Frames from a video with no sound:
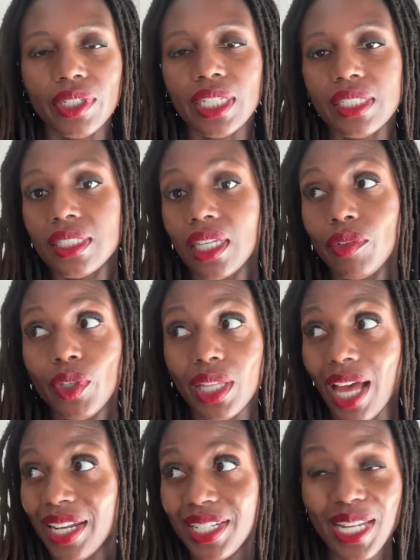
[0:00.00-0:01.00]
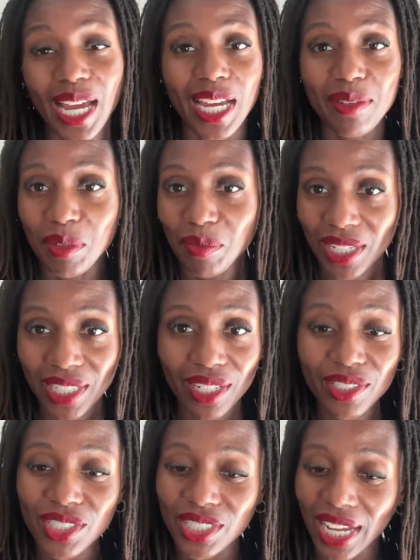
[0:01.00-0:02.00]
It can save you a lot of time and money
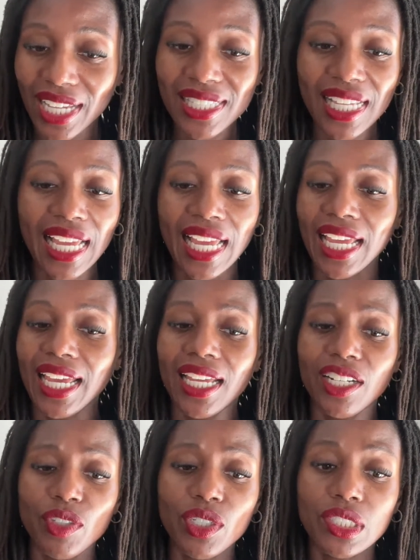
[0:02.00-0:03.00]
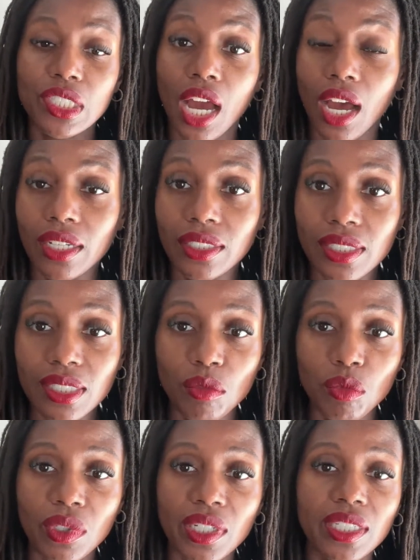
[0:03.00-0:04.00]
and stress. And if you can talk to
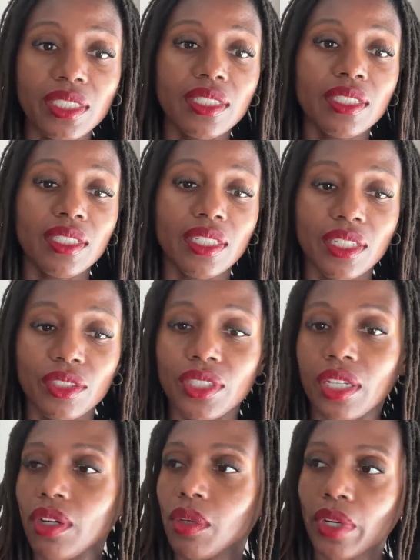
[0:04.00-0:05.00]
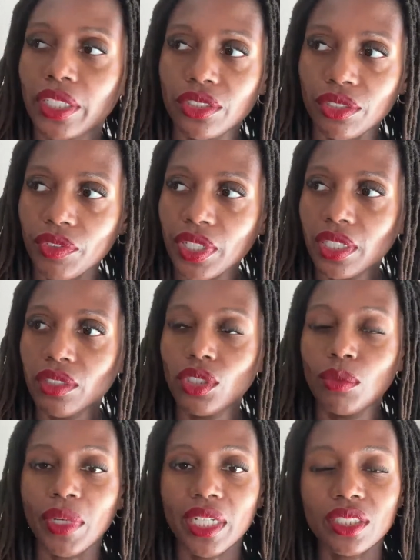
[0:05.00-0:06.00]
someone, like you say, oh, I watched your video, do
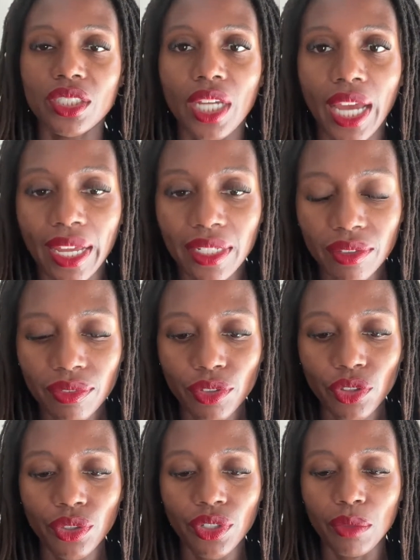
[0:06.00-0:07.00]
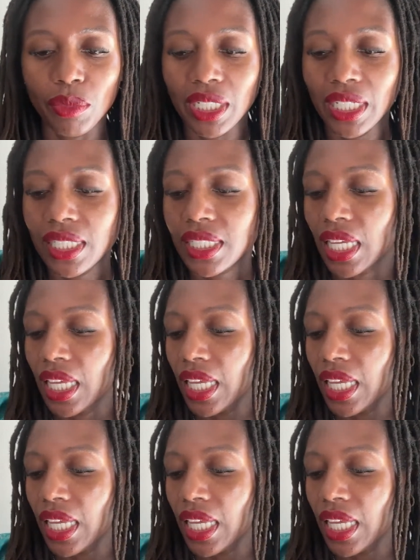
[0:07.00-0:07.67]
you mind chatting for 30 minutes?